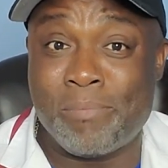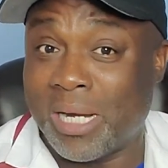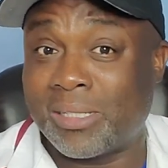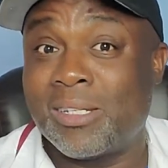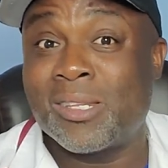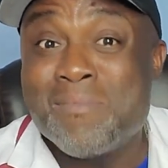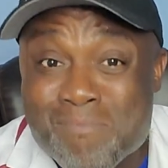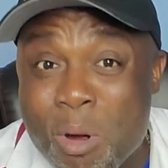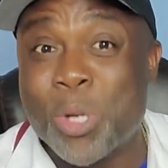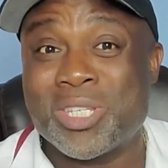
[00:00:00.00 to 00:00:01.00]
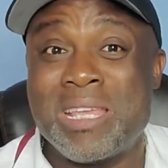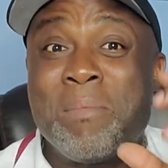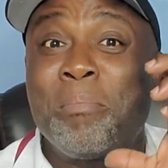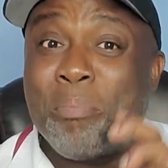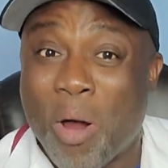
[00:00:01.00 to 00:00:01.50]
But the most
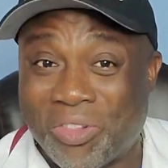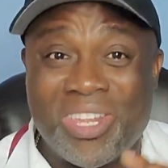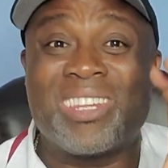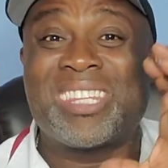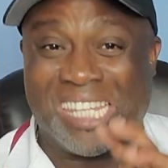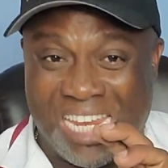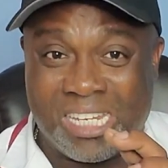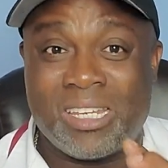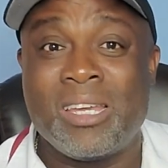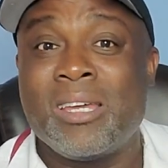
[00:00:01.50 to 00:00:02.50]
important thing